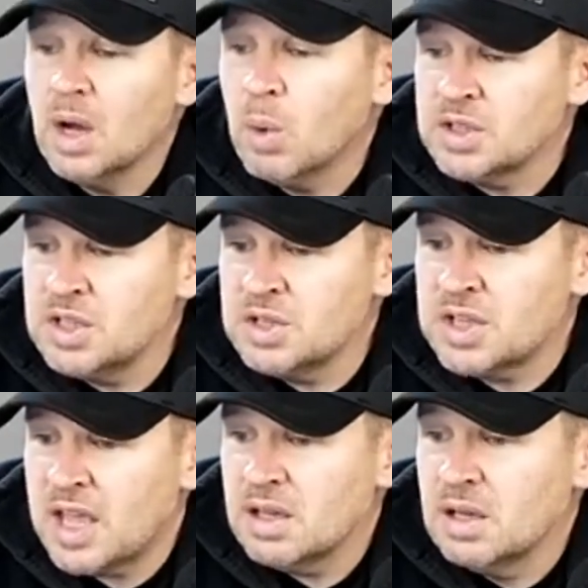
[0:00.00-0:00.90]
What do you
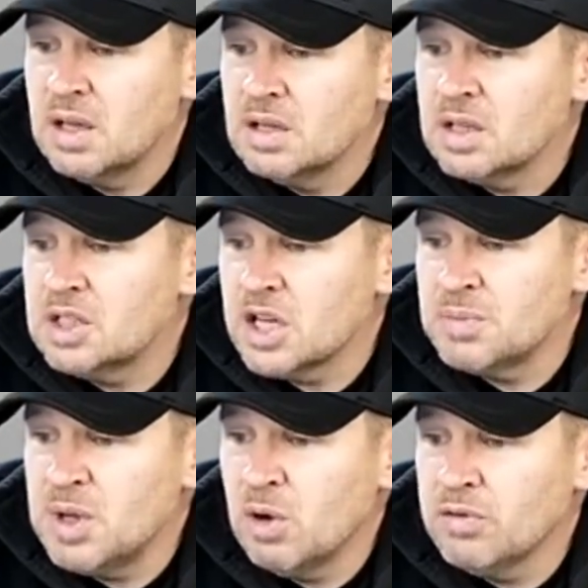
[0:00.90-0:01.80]
say? Suggest
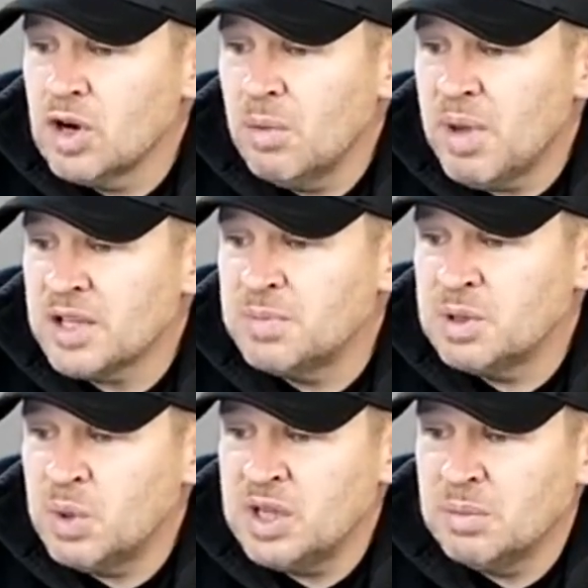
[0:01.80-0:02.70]
me overall best
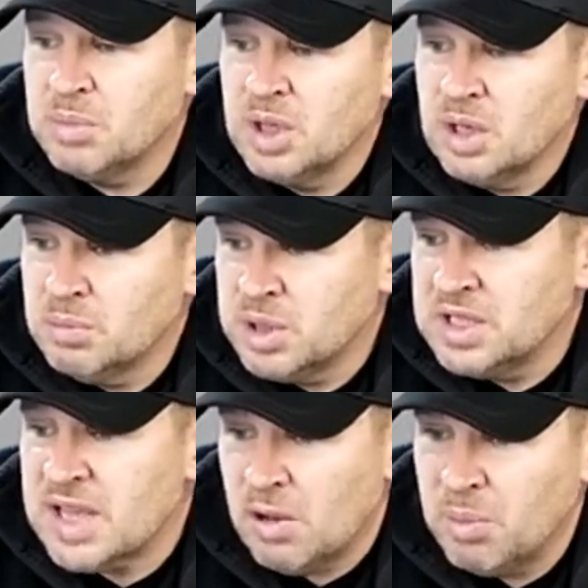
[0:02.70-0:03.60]
between them.
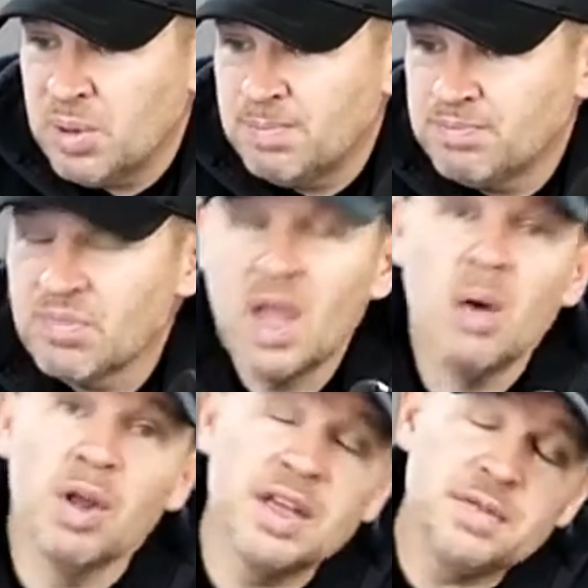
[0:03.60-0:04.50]
Please help.
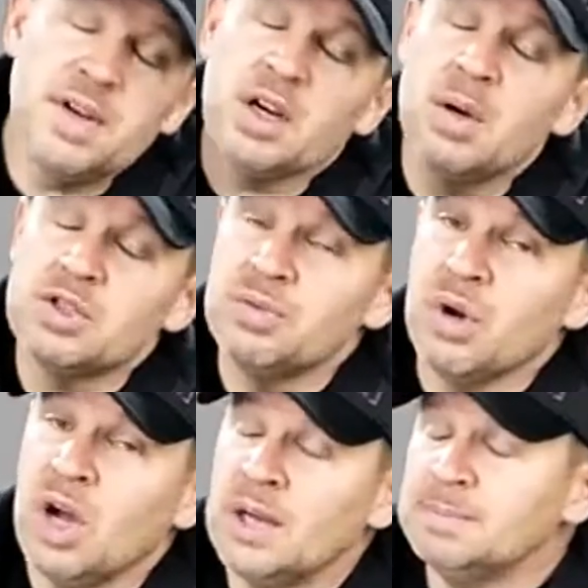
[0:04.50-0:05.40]
Well, thanks for your question,
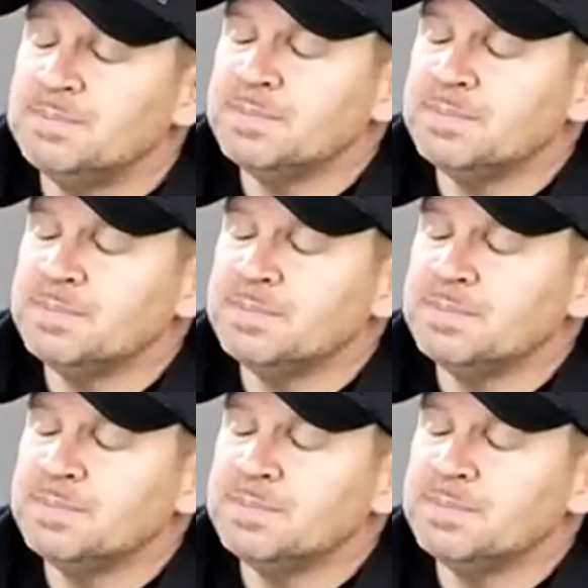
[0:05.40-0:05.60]
Rohan.